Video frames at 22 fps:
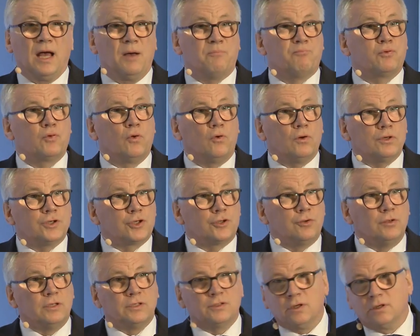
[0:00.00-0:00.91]

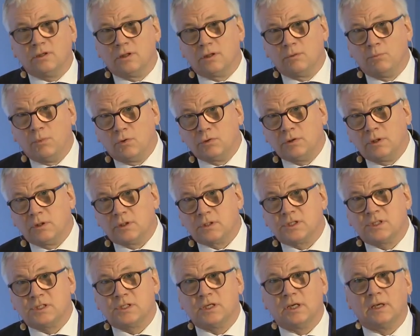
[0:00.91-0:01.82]
Approach to internal
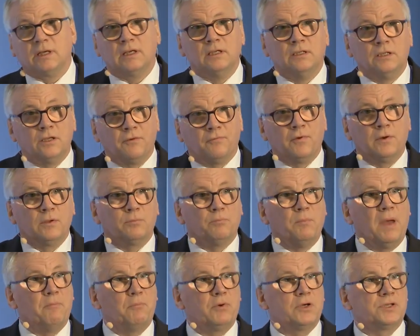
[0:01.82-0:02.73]
models in
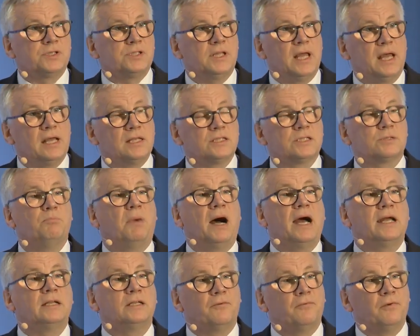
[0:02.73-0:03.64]
different member states
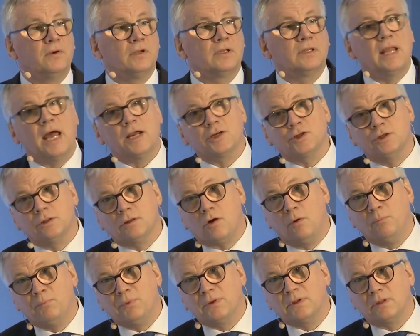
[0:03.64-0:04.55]
by different national
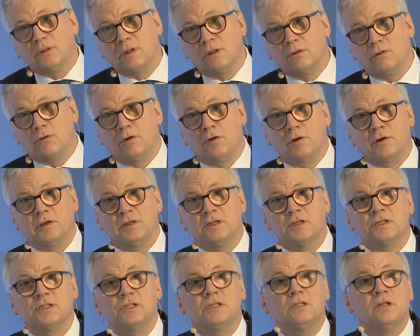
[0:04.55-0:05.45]
competent
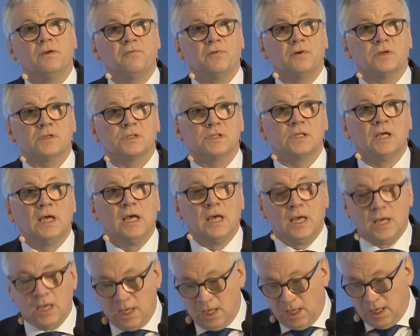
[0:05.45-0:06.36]
authorities differs.
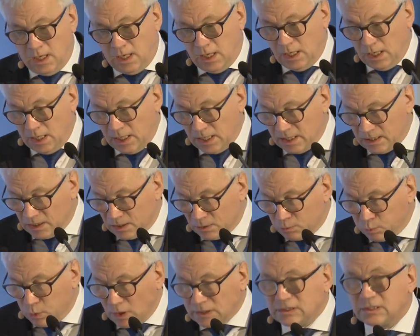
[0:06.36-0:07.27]

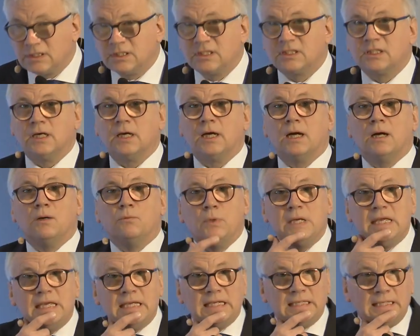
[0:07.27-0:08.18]
What
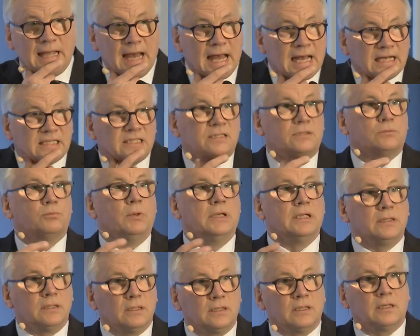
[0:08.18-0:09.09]
we lacked
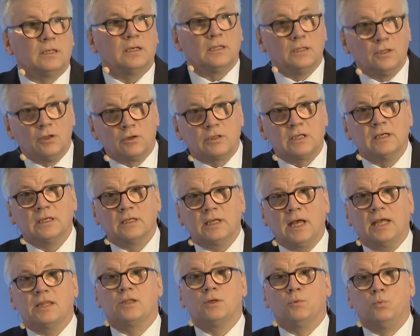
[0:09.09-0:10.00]
when
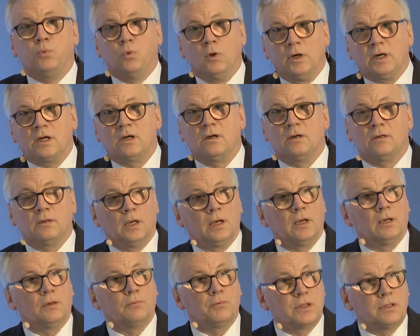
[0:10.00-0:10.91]
looking at the work
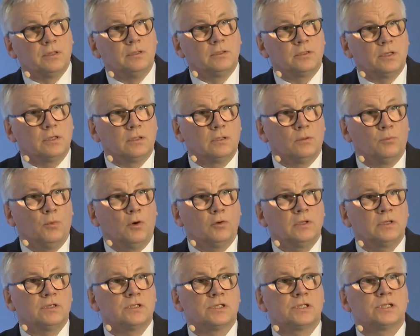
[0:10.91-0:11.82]
with internal
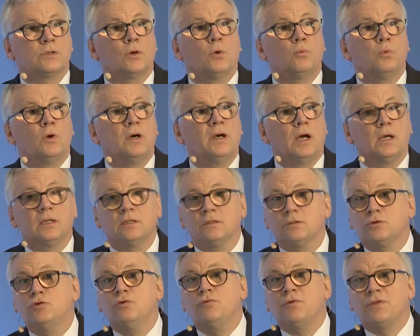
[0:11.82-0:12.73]
models were
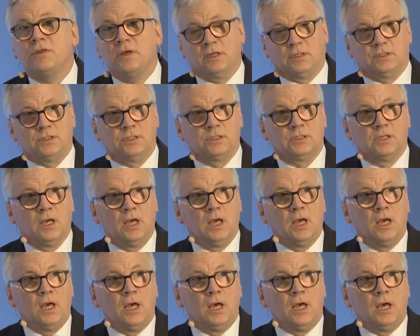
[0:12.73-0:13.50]
two things.